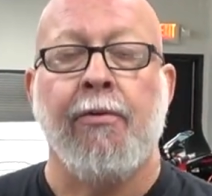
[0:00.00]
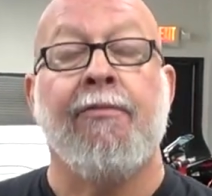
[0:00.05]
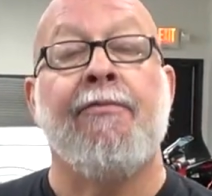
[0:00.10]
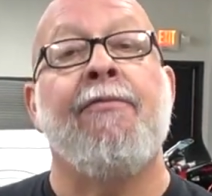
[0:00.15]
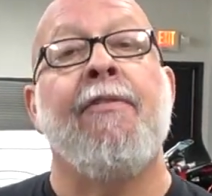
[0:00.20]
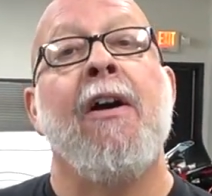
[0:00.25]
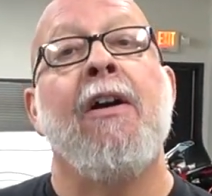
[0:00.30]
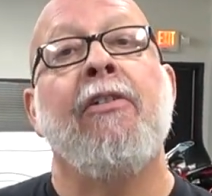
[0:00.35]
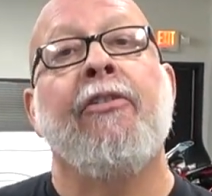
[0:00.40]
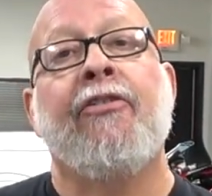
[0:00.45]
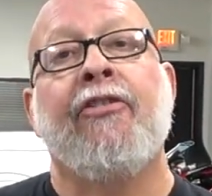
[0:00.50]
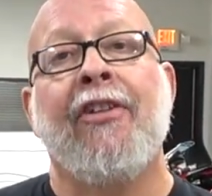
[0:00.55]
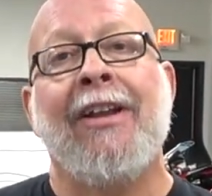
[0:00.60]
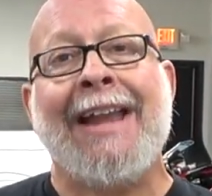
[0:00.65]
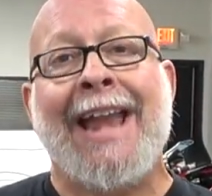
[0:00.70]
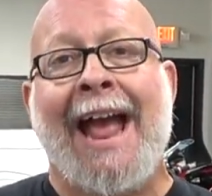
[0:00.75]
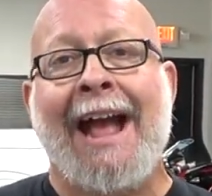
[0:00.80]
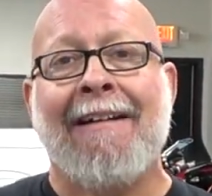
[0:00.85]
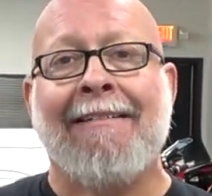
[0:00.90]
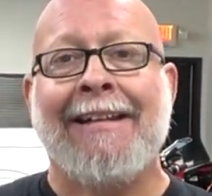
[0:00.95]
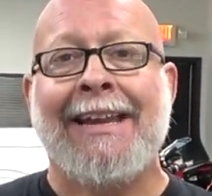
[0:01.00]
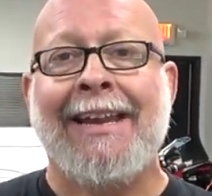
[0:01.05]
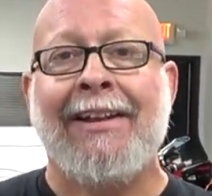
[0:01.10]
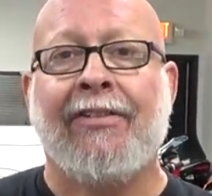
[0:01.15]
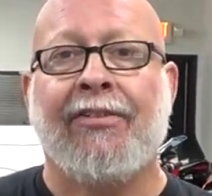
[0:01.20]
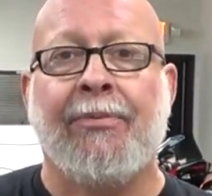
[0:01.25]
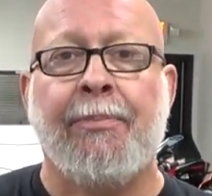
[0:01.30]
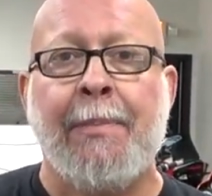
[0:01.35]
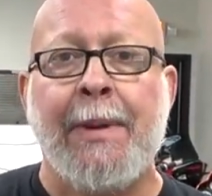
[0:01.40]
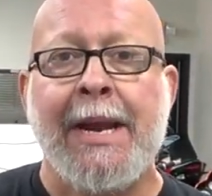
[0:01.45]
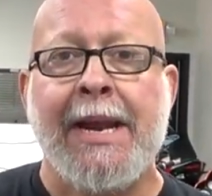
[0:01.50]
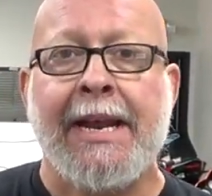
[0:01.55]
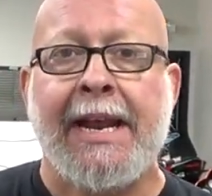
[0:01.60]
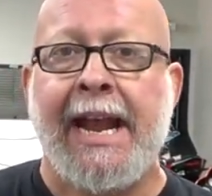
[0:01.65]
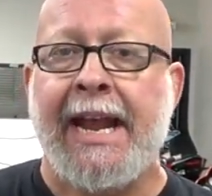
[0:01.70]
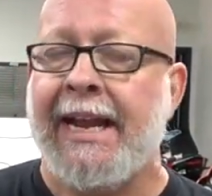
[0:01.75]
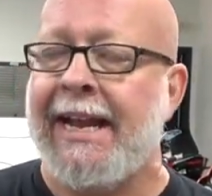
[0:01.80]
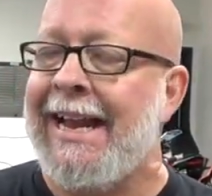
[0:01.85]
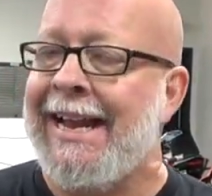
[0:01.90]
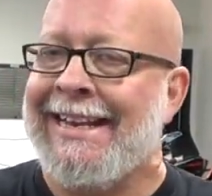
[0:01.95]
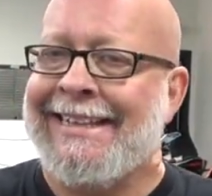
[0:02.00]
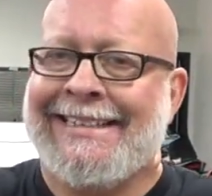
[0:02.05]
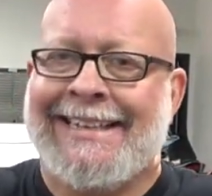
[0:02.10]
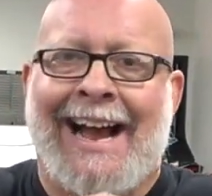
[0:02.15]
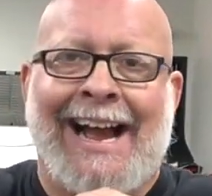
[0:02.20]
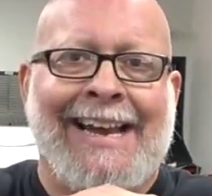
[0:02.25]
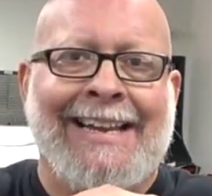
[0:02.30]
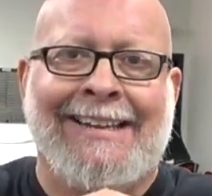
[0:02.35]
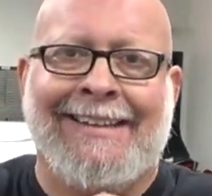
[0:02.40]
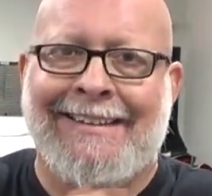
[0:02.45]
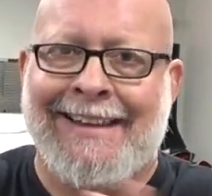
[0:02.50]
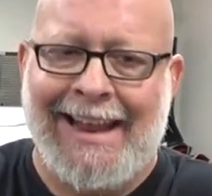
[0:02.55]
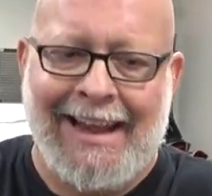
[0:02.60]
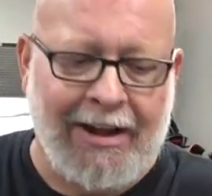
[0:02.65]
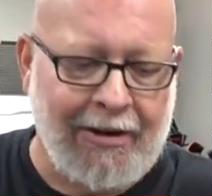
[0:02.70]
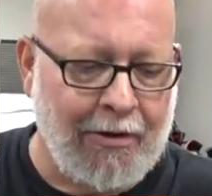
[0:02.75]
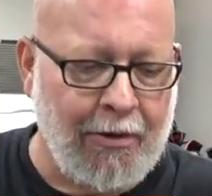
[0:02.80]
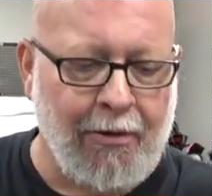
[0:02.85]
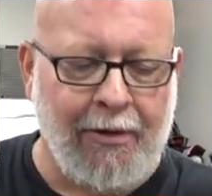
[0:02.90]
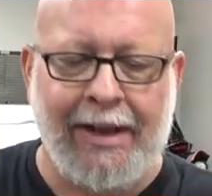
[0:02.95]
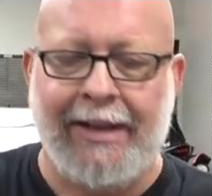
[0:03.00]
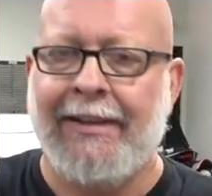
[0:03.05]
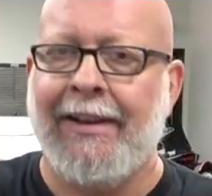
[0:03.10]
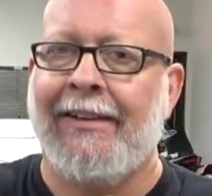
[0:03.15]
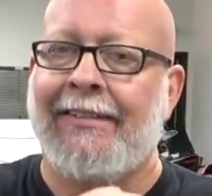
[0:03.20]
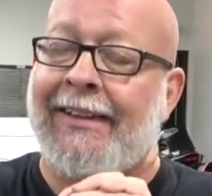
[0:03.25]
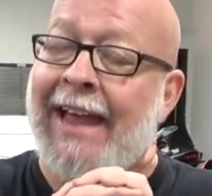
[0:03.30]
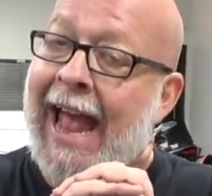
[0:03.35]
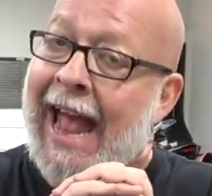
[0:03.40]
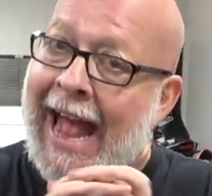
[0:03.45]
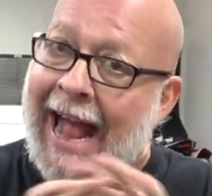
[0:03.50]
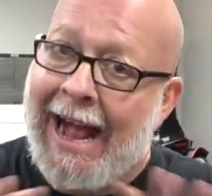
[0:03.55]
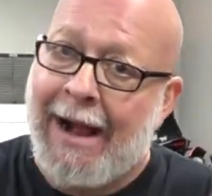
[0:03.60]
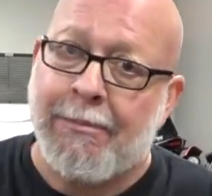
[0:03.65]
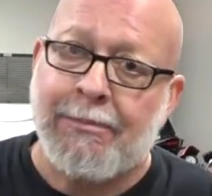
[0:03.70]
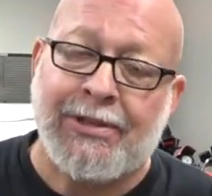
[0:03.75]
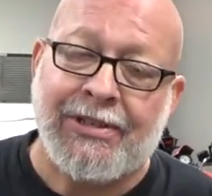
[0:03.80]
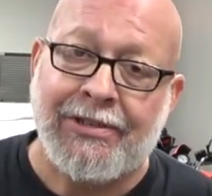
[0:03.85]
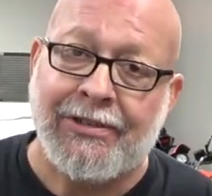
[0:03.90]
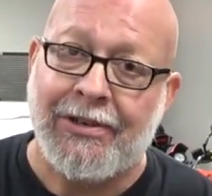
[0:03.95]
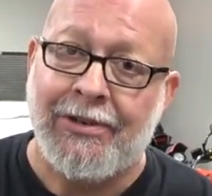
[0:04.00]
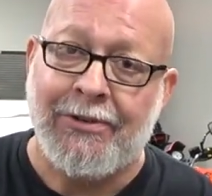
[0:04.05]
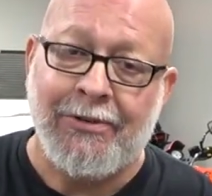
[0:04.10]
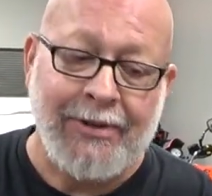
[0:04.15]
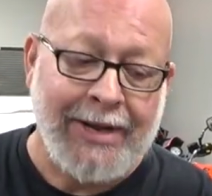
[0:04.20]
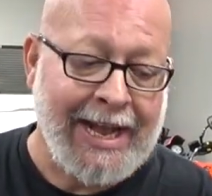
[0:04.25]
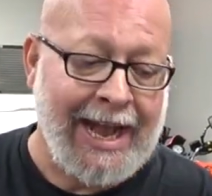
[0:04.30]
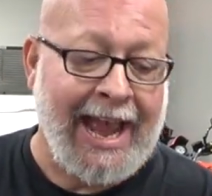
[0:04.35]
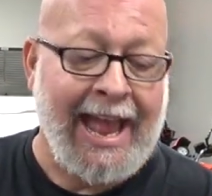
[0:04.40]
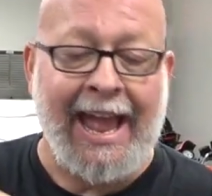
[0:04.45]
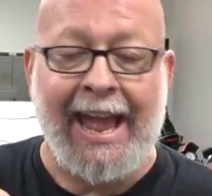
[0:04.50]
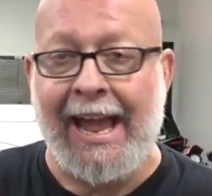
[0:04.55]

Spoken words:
Functionality speaking, it's identical. It does absolutely